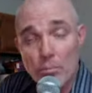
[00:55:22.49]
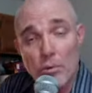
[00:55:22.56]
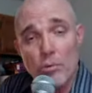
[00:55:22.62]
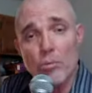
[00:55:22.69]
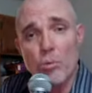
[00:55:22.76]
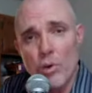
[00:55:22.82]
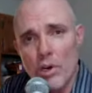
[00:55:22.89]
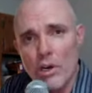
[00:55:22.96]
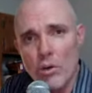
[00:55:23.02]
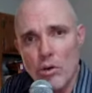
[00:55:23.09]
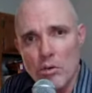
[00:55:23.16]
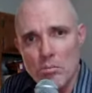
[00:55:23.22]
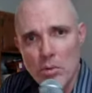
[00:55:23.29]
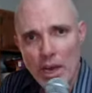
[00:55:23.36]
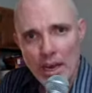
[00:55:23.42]
But we're
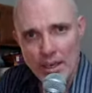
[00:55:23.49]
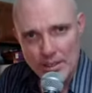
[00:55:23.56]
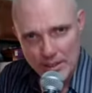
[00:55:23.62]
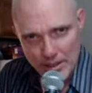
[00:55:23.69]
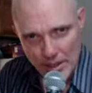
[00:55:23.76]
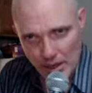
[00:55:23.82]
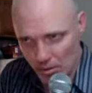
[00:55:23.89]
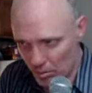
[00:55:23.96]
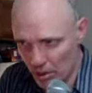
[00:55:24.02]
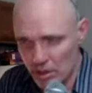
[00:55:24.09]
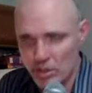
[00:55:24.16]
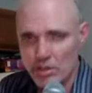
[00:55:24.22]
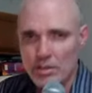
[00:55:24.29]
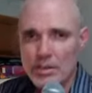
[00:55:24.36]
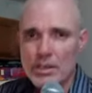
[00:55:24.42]
going back to that
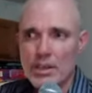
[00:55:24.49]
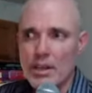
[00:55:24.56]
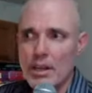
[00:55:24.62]
original.